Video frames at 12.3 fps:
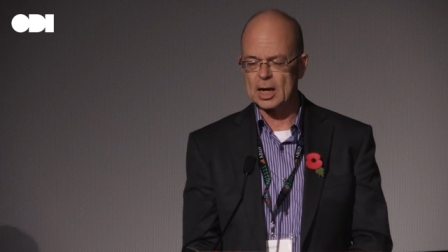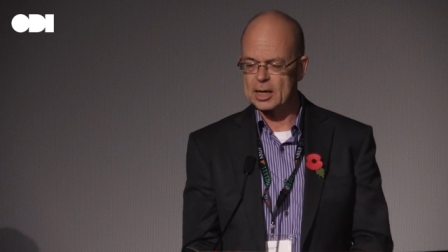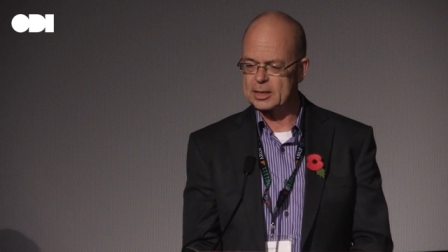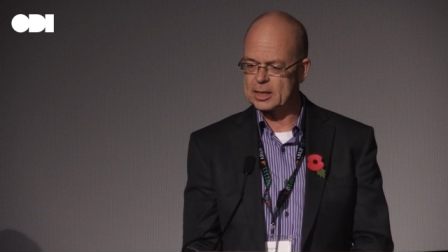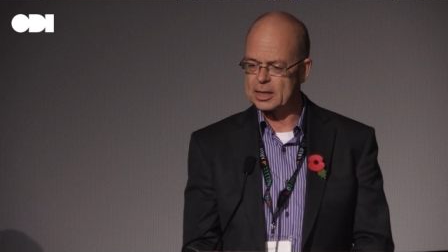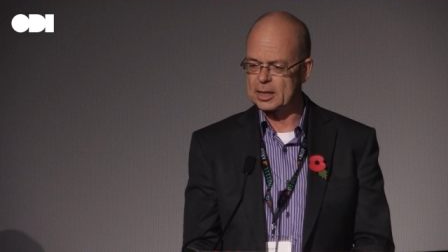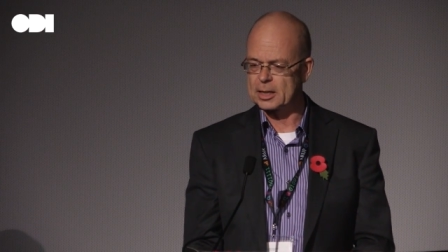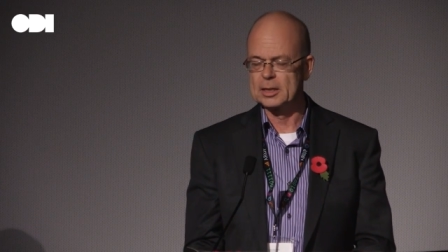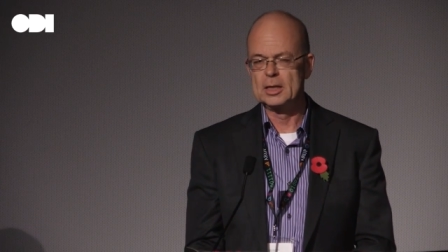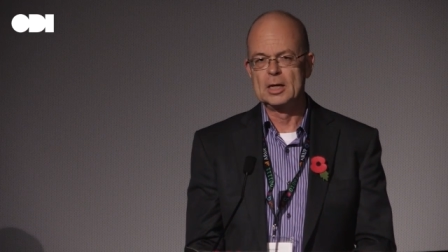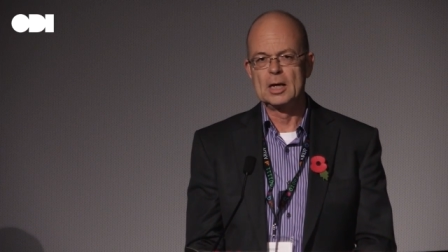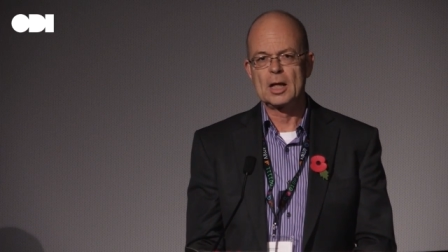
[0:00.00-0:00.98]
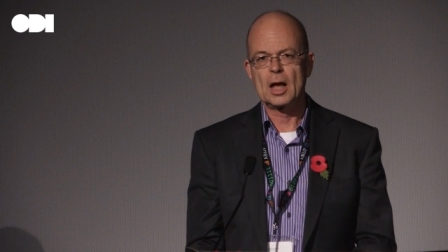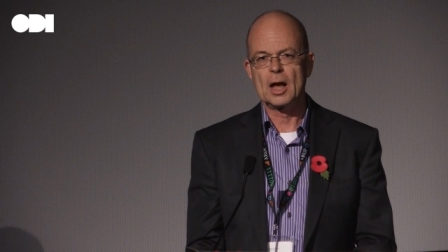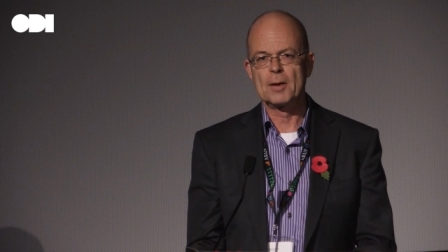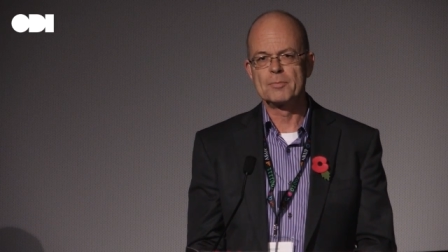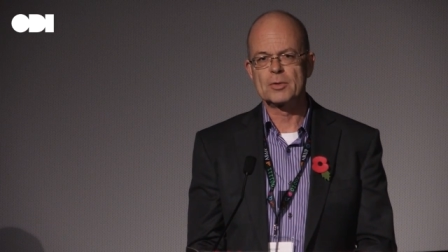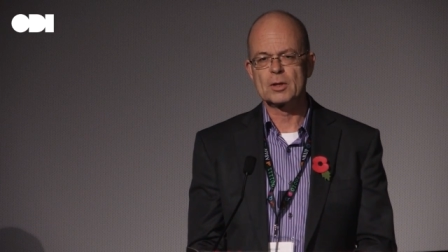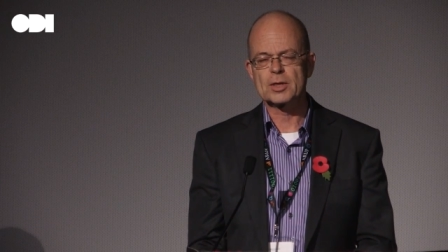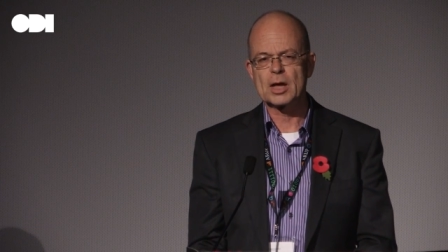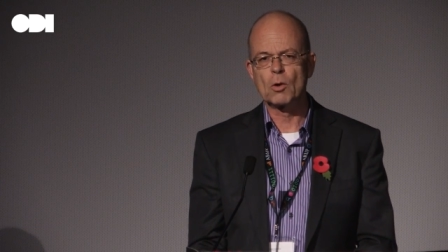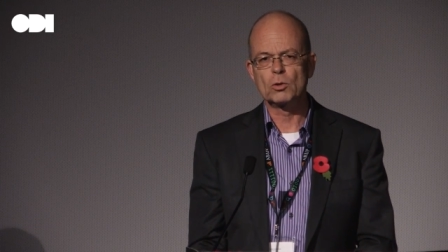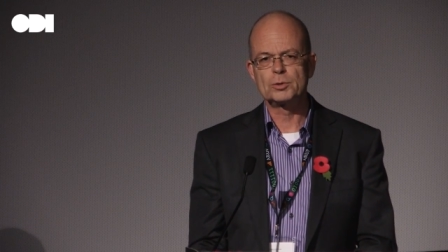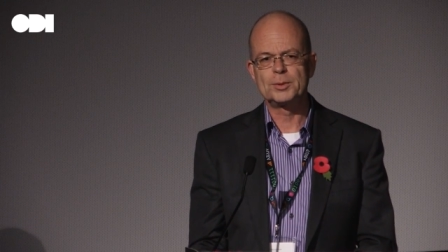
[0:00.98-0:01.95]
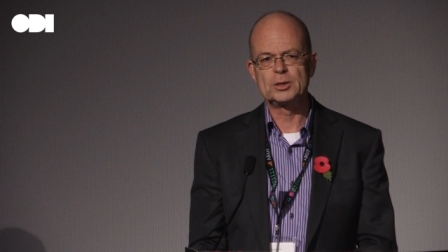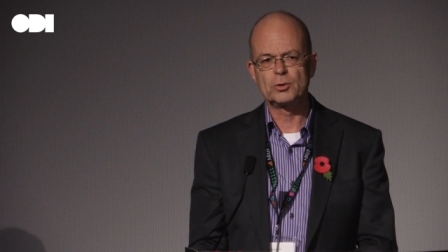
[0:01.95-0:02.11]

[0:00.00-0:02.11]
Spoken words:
idea that they ought to be